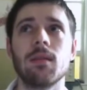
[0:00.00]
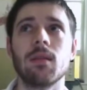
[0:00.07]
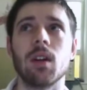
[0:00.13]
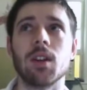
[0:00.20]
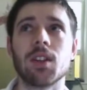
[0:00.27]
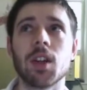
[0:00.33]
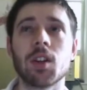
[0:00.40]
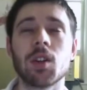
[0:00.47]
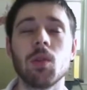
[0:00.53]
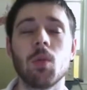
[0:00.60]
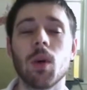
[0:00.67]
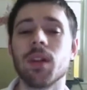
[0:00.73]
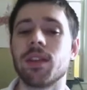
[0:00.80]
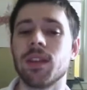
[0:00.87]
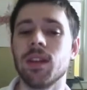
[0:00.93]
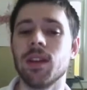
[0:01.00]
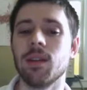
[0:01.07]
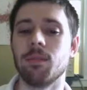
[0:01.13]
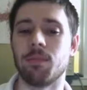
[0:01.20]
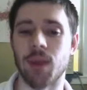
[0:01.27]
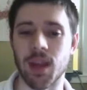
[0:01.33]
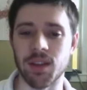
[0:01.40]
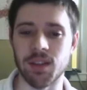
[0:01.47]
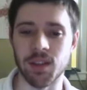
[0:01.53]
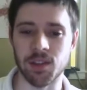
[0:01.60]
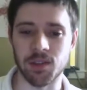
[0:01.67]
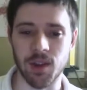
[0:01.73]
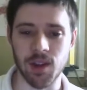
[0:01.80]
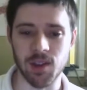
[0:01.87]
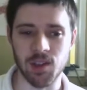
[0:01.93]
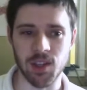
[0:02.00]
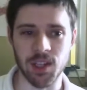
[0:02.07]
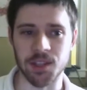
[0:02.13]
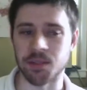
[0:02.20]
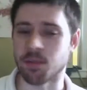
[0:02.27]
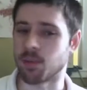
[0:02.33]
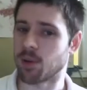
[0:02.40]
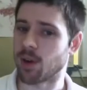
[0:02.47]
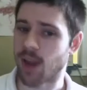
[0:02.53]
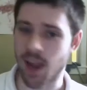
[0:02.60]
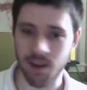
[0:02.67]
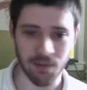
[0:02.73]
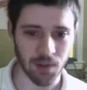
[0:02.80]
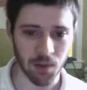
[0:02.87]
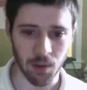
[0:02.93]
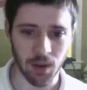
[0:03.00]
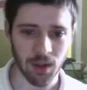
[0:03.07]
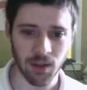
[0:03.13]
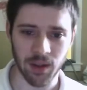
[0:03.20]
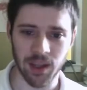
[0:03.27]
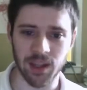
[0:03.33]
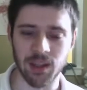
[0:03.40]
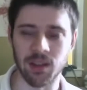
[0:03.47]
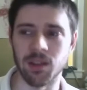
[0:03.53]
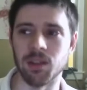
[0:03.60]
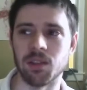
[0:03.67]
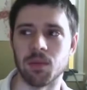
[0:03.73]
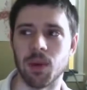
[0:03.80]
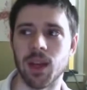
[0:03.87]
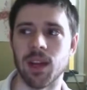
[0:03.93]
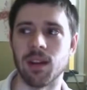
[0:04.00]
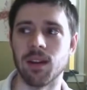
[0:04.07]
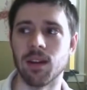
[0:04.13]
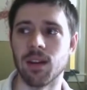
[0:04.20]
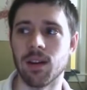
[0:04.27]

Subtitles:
basic strategy is for everyone looking to lose weight.